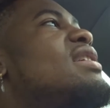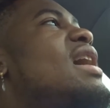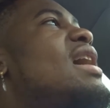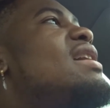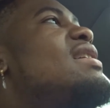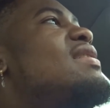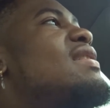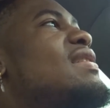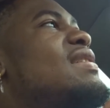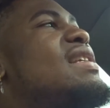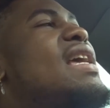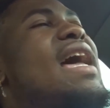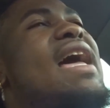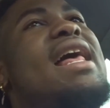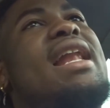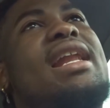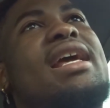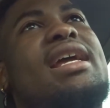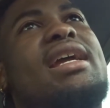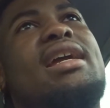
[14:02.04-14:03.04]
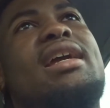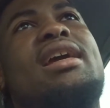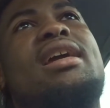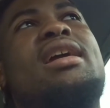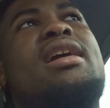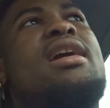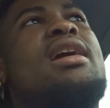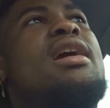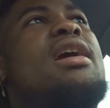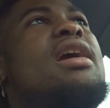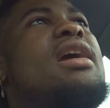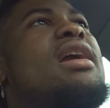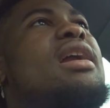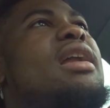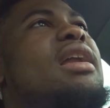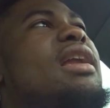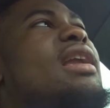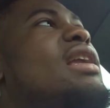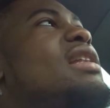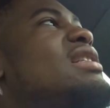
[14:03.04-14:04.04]
types of talent.
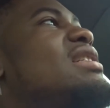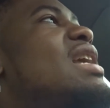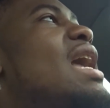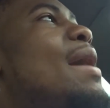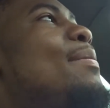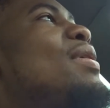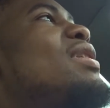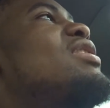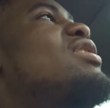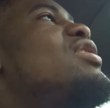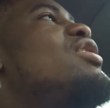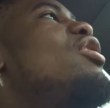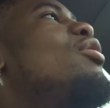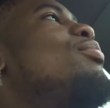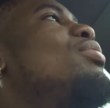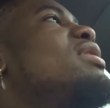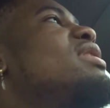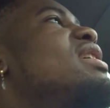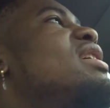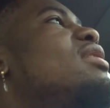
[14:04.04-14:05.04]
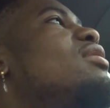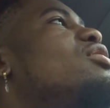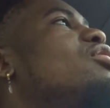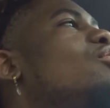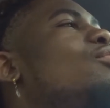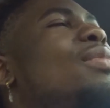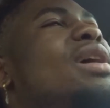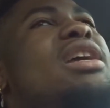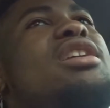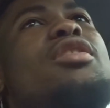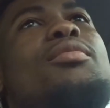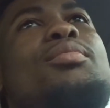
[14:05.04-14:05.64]
Tap into your potential, man.